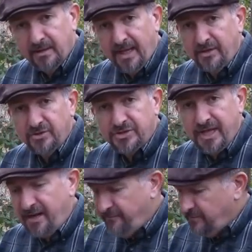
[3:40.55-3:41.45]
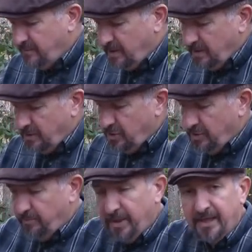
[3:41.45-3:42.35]
Now you're safe. You
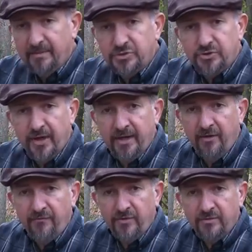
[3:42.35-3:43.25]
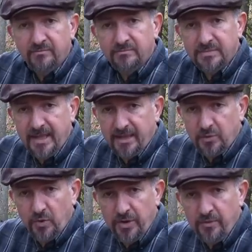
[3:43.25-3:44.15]
can pick it up straight over, take it
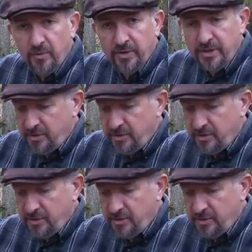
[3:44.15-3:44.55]
to where you want to